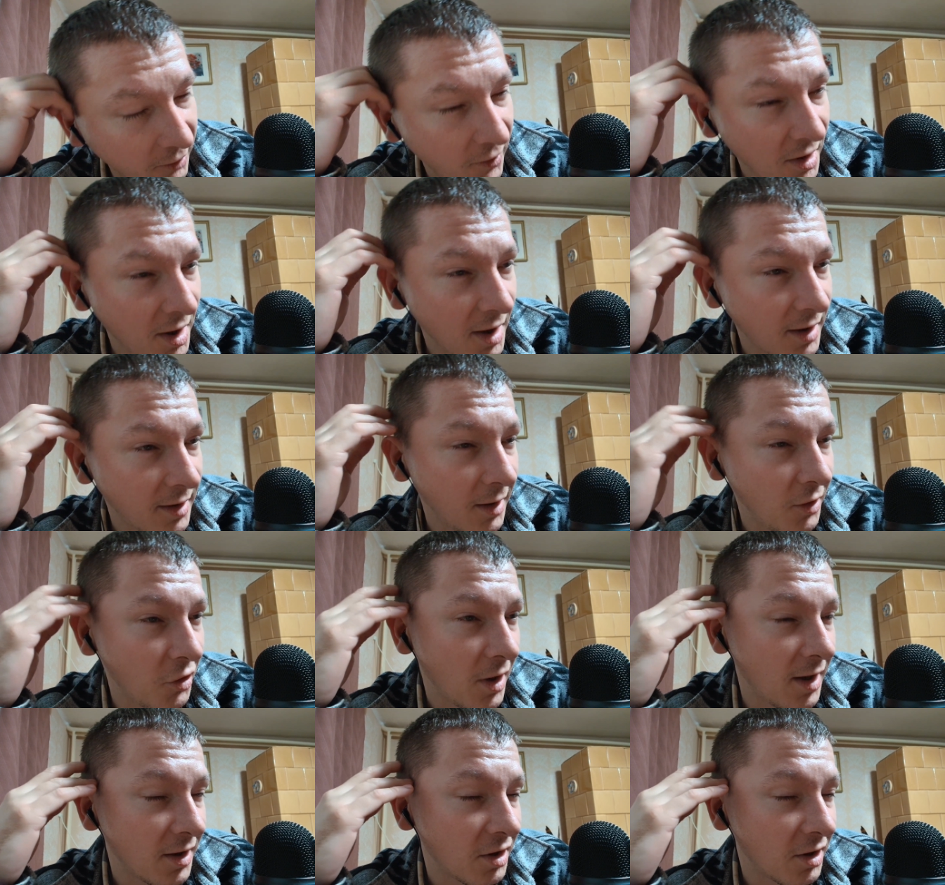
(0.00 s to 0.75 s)
funny
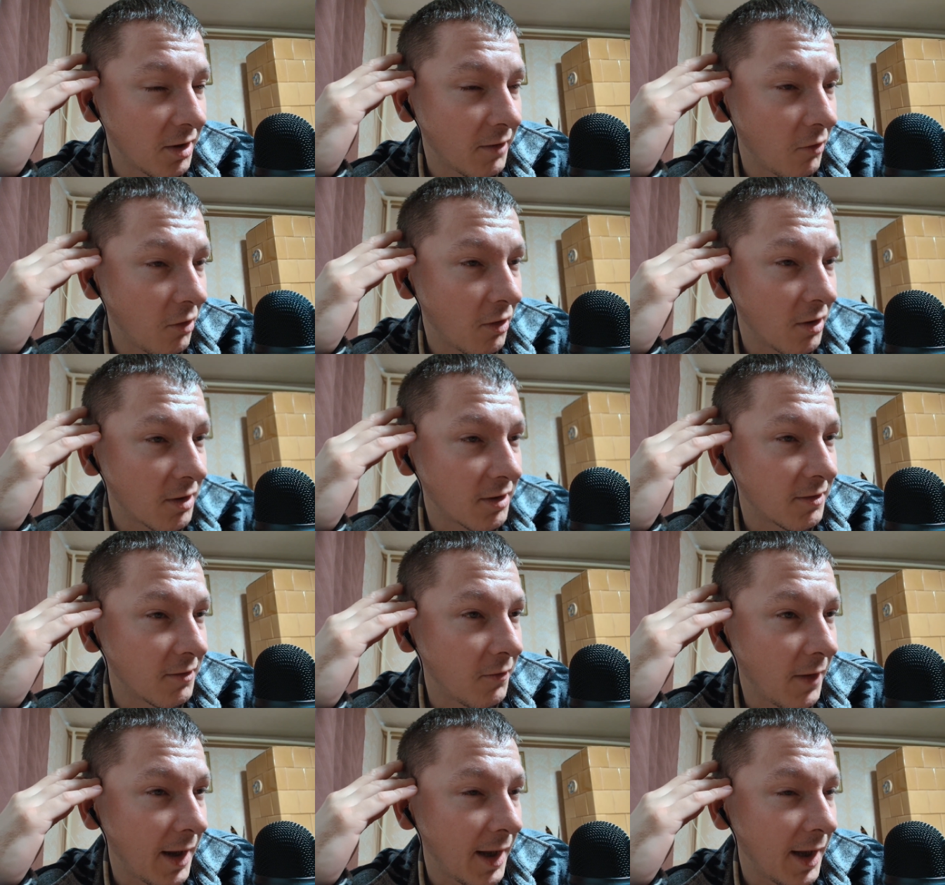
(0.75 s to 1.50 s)
situation was
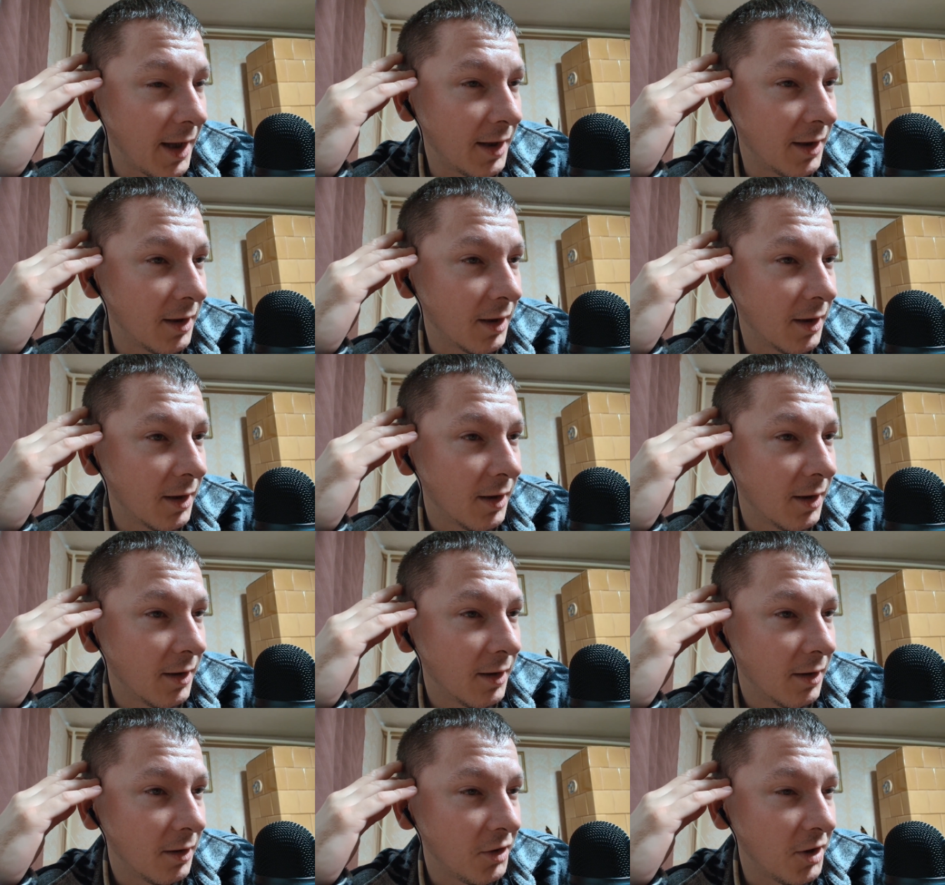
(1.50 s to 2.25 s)
when
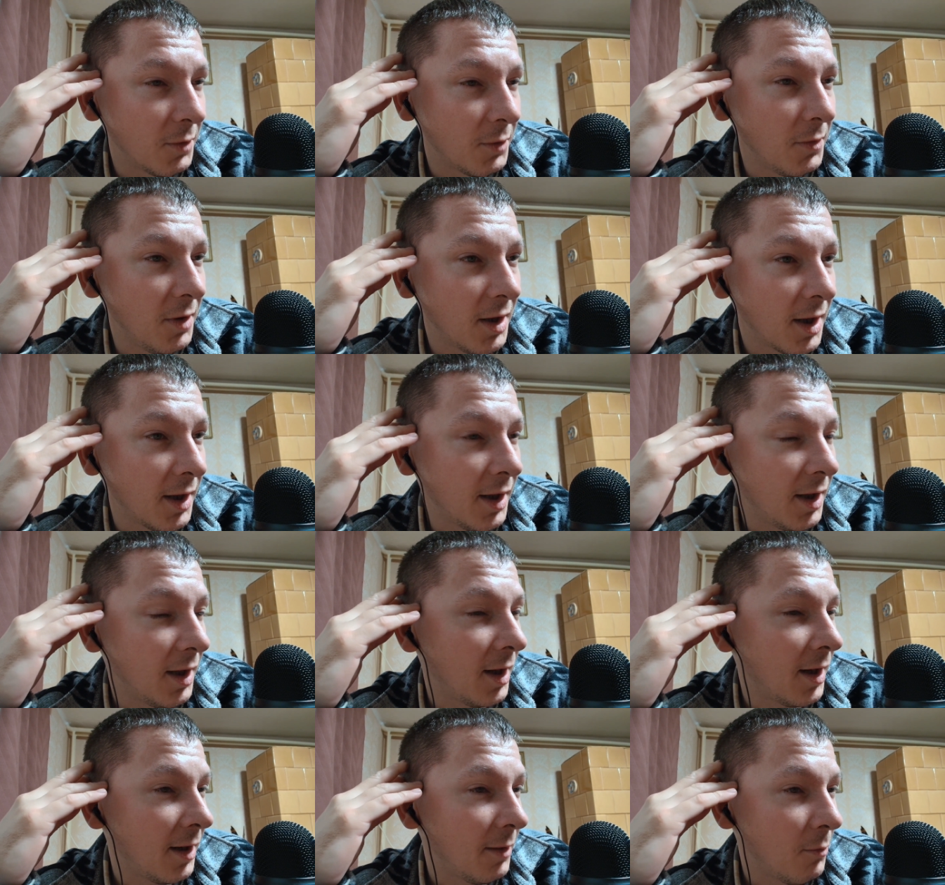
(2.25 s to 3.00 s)
Gemini
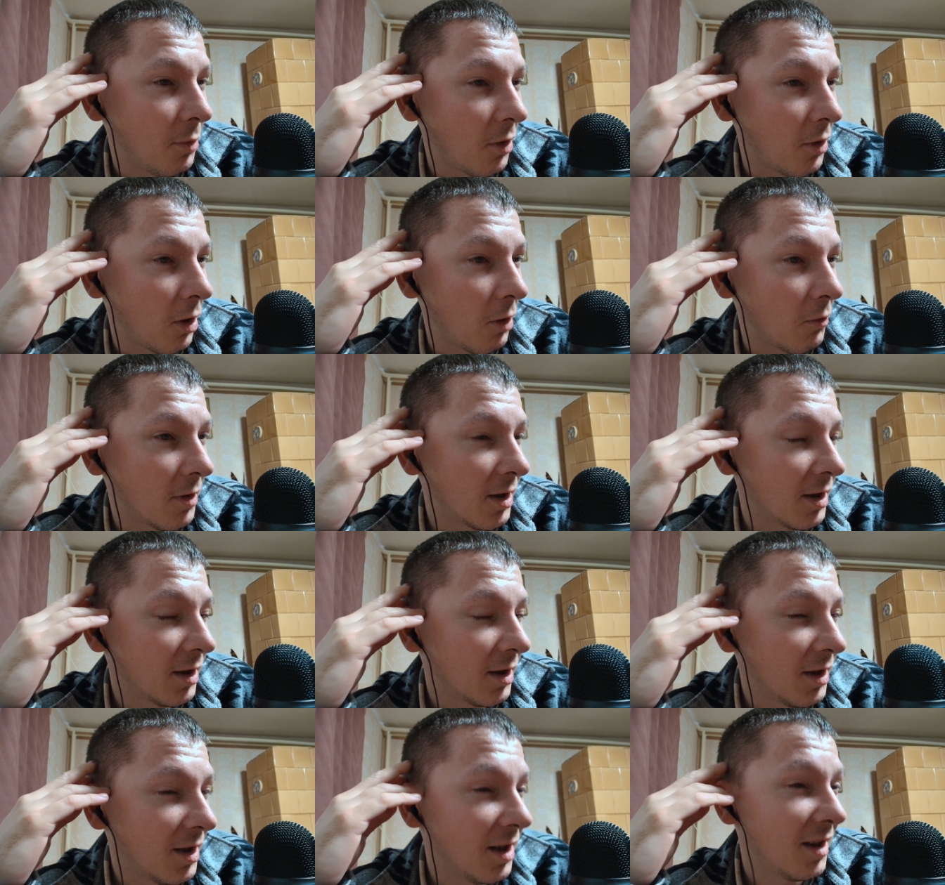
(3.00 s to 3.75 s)
AI broke.
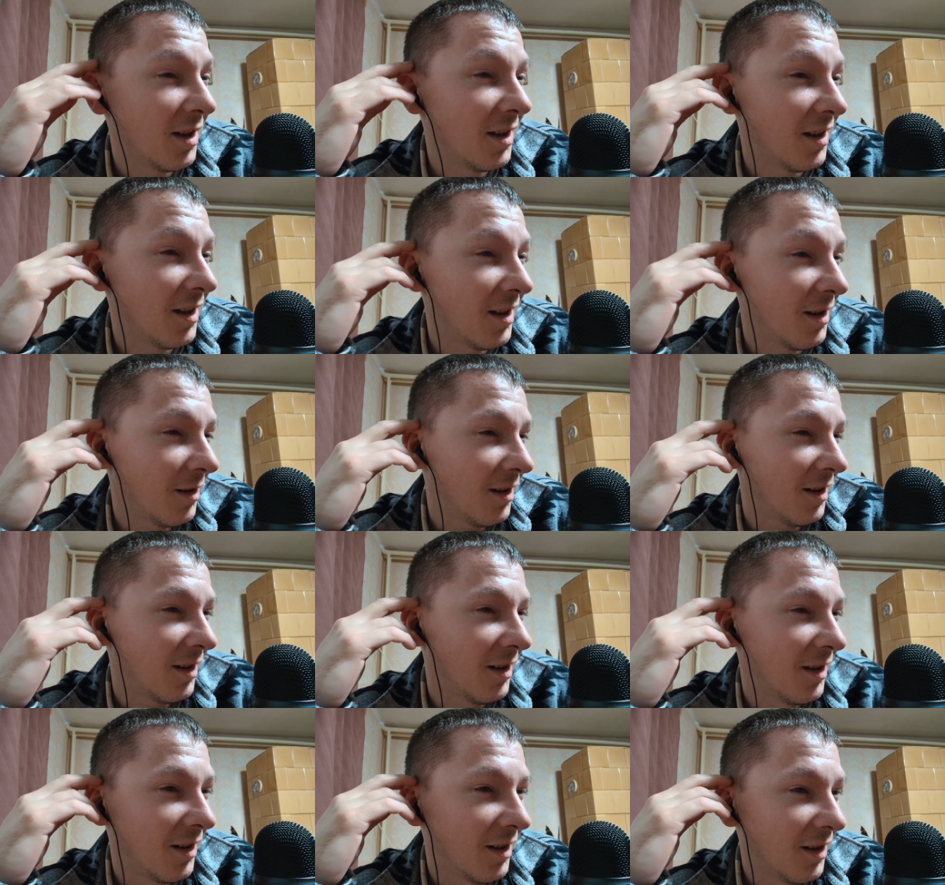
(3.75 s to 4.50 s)

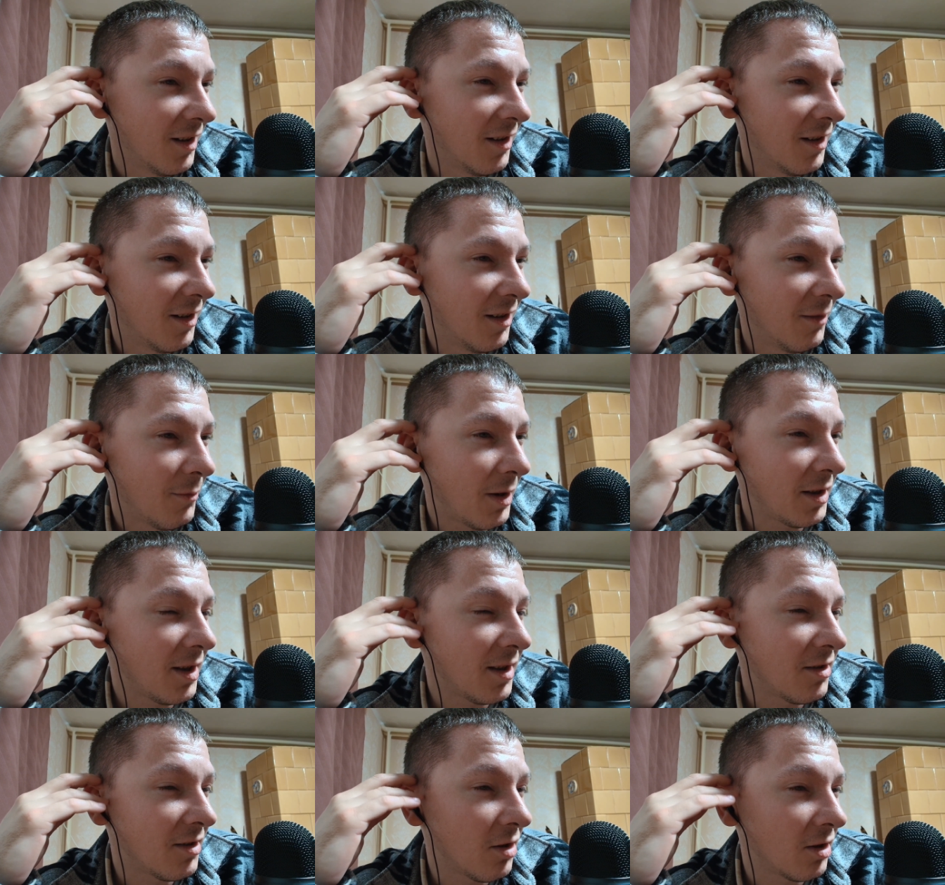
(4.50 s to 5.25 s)
But
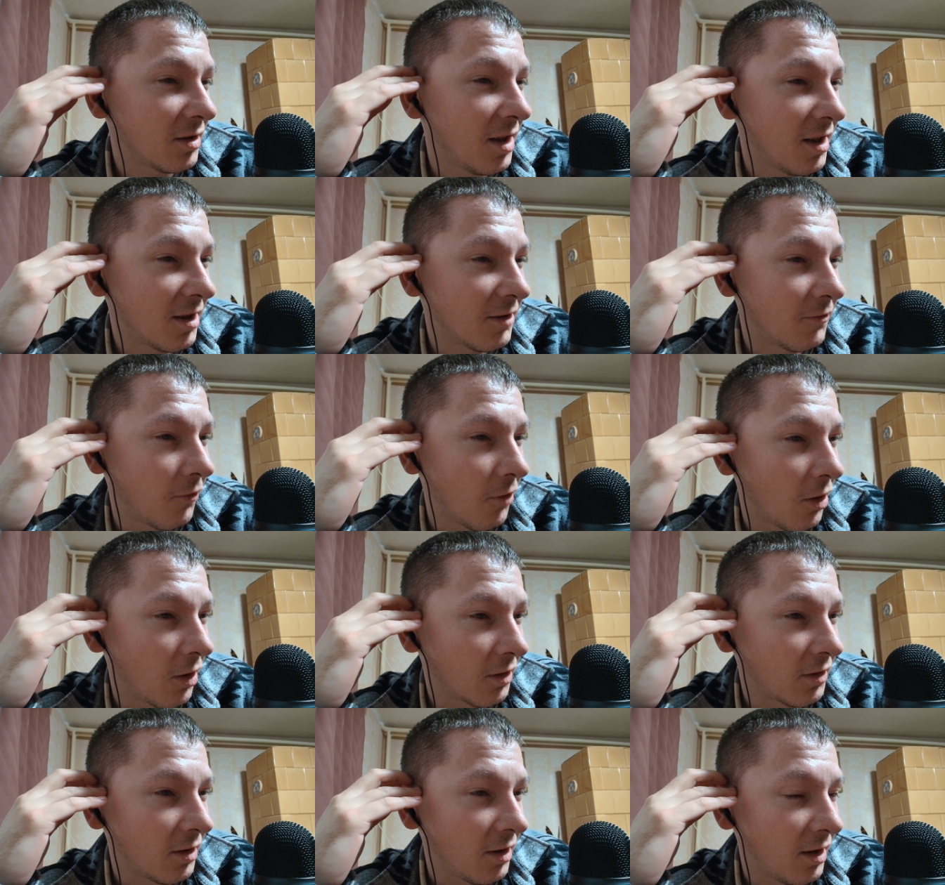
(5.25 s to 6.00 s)
it's not his
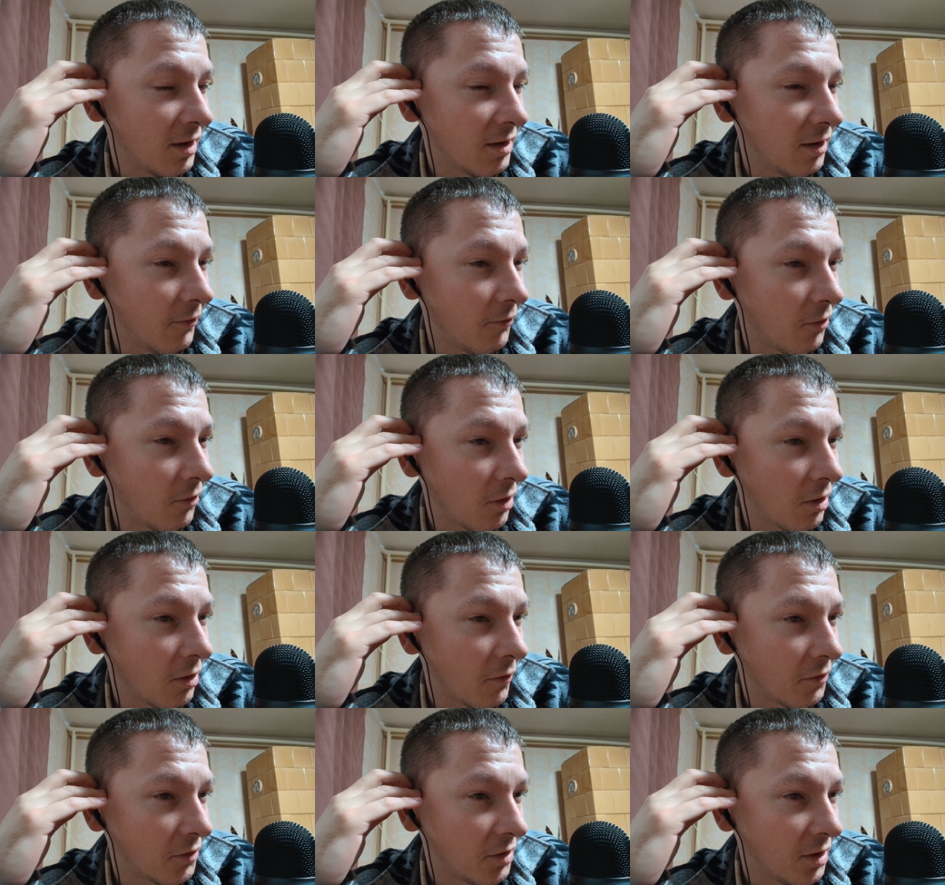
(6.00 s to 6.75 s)
fault, it's the fault
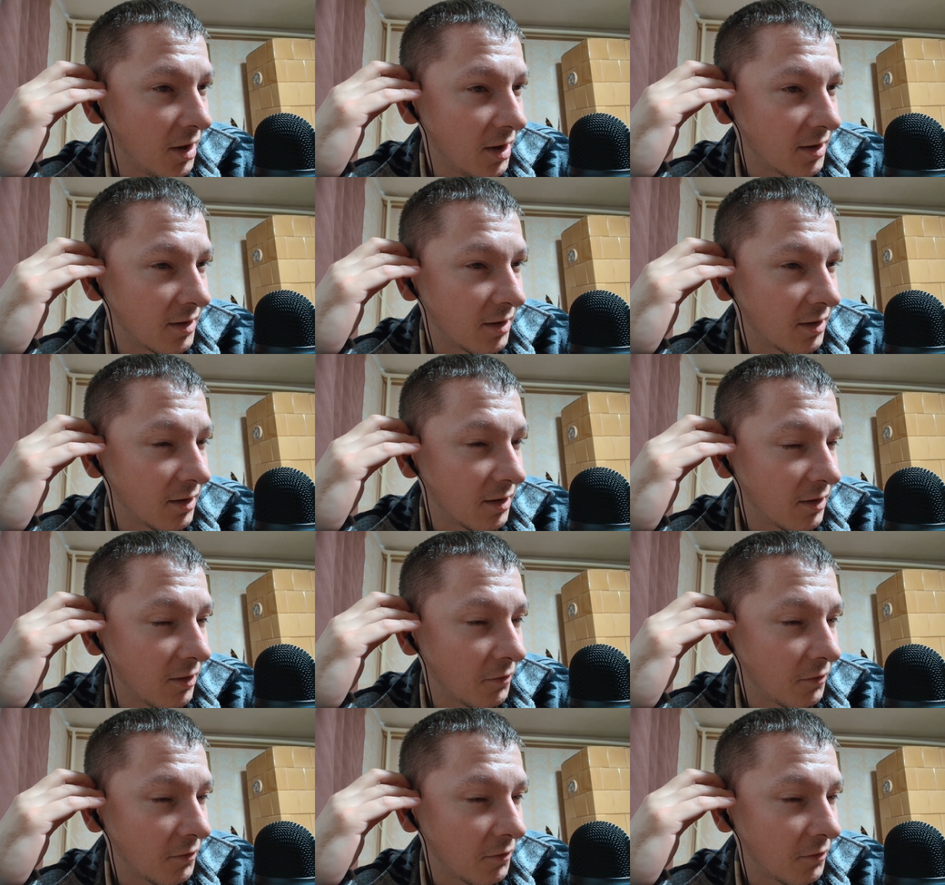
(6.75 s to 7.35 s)
of this